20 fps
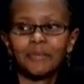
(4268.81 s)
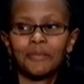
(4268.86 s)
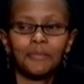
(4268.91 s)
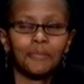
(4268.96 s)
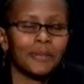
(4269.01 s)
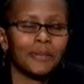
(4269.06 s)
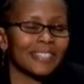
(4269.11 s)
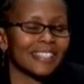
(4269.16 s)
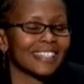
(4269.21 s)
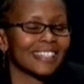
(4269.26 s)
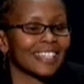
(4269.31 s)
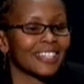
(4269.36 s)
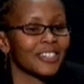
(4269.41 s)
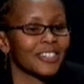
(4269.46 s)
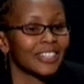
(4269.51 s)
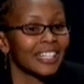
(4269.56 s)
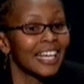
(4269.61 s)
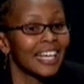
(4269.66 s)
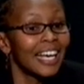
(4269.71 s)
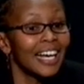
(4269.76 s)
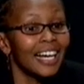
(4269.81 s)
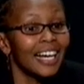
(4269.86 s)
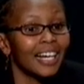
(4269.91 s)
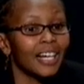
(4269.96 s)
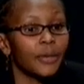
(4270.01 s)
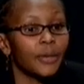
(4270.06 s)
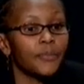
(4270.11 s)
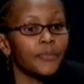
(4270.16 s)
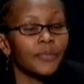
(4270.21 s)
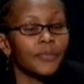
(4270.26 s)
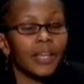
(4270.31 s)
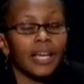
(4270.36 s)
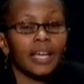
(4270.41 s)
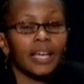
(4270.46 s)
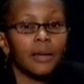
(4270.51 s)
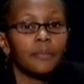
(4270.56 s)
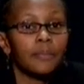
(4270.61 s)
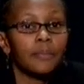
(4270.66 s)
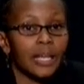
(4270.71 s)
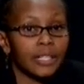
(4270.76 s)
presentation, I
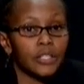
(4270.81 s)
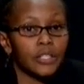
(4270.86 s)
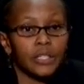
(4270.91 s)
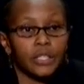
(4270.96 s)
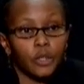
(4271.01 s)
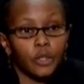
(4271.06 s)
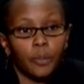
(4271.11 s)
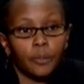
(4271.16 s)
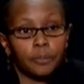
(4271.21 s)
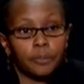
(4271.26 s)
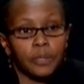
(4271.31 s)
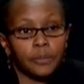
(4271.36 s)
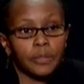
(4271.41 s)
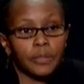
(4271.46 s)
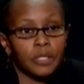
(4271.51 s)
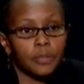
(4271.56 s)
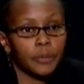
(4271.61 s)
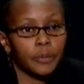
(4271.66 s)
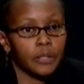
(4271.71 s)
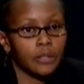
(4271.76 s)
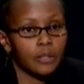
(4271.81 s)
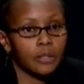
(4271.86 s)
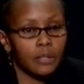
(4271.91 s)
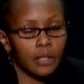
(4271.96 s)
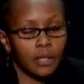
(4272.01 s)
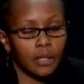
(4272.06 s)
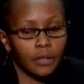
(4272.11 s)
am actually an optimist because